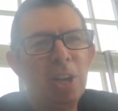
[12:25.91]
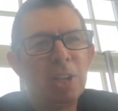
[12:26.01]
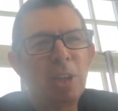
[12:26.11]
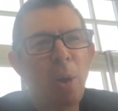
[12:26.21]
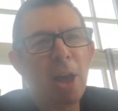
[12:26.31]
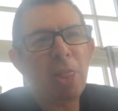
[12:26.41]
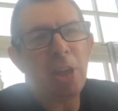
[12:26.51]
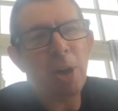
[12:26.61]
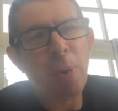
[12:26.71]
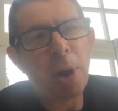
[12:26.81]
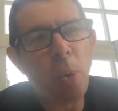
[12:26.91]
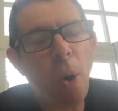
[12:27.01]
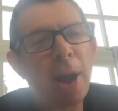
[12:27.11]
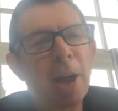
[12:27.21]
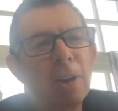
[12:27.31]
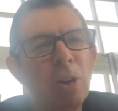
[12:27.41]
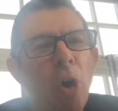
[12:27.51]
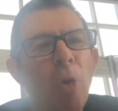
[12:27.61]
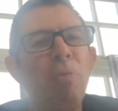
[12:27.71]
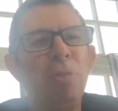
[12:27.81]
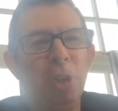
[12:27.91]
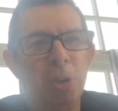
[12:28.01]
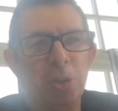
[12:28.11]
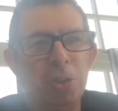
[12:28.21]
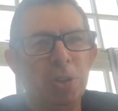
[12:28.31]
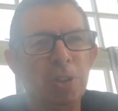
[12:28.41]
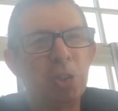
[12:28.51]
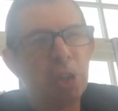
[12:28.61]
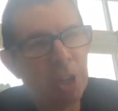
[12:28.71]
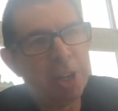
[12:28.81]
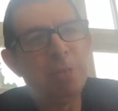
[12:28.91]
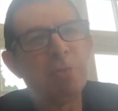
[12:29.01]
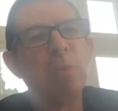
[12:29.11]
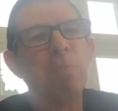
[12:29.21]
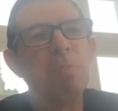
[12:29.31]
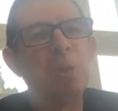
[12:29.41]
So I think we're quite confident, certainly from